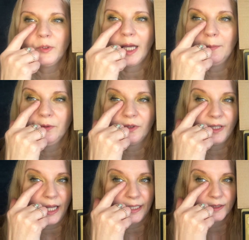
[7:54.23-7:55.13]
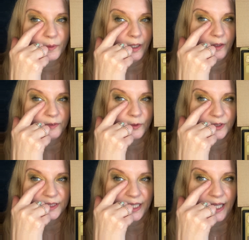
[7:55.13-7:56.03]
Camu today as well, I forgot to
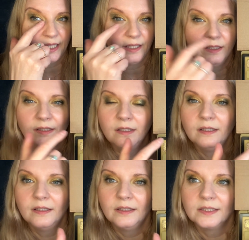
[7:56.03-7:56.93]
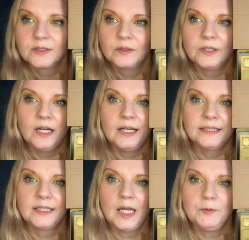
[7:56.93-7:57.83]
say. So I had
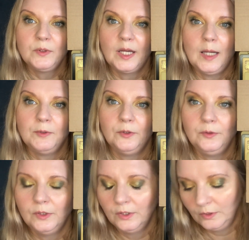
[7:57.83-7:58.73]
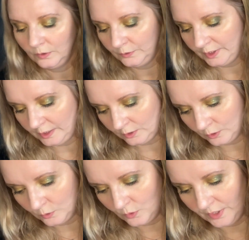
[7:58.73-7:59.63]
Camu Camu on the inner
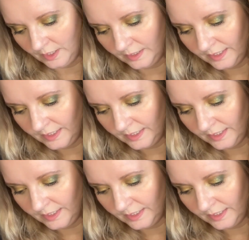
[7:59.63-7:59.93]
corner.